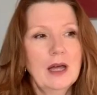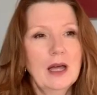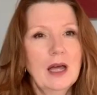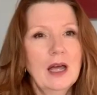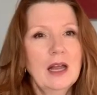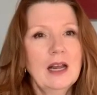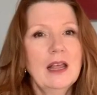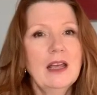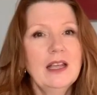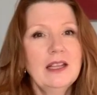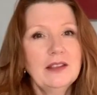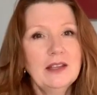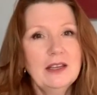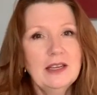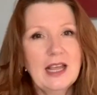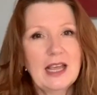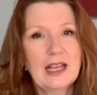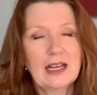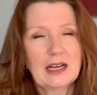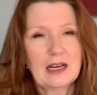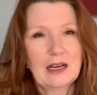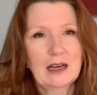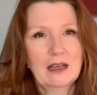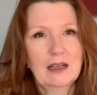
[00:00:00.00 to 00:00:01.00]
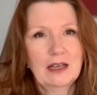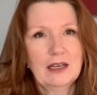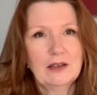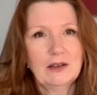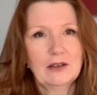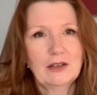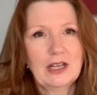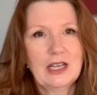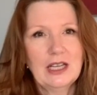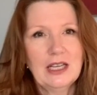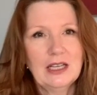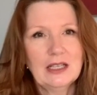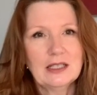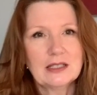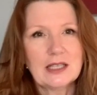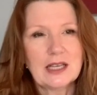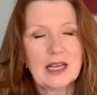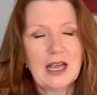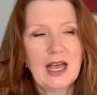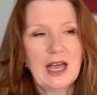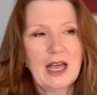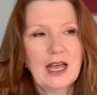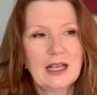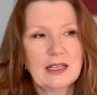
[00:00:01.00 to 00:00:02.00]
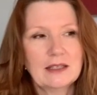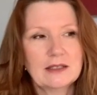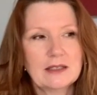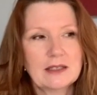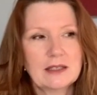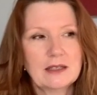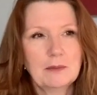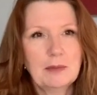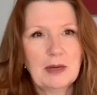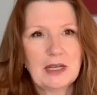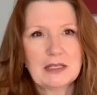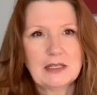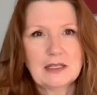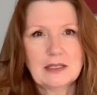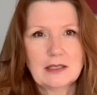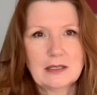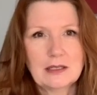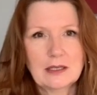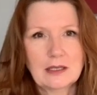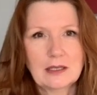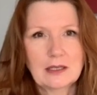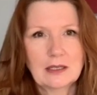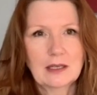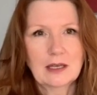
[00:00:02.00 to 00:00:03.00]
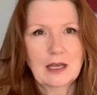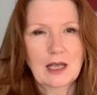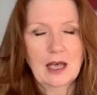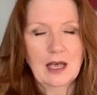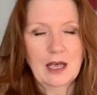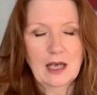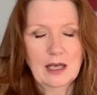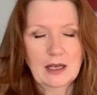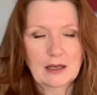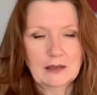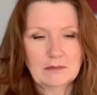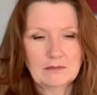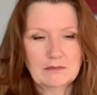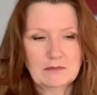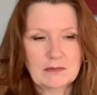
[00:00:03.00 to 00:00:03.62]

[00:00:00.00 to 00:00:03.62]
I like the neckline on it and the bust uh,